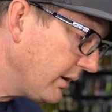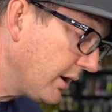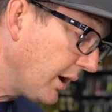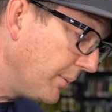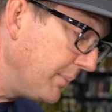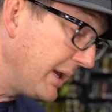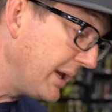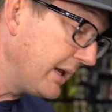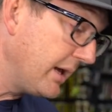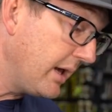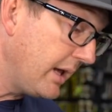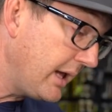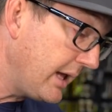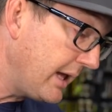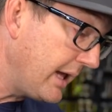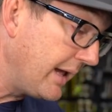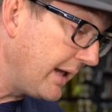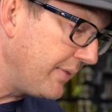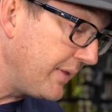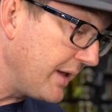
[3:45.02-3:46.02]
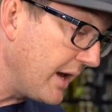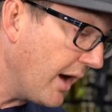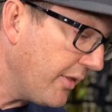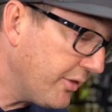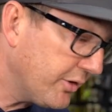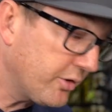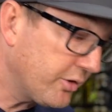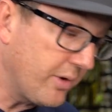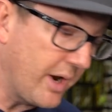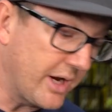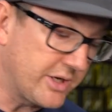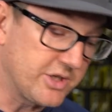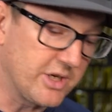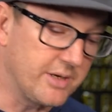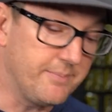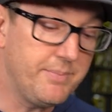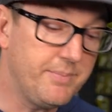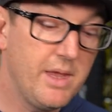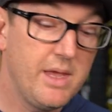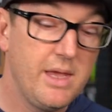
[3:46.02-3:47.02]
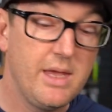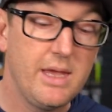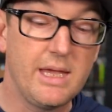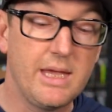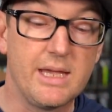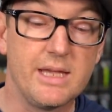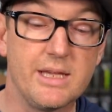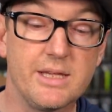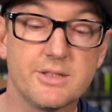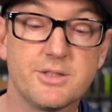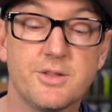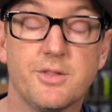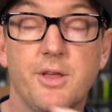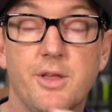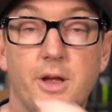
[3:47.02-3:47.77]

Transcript: coming in the other direction is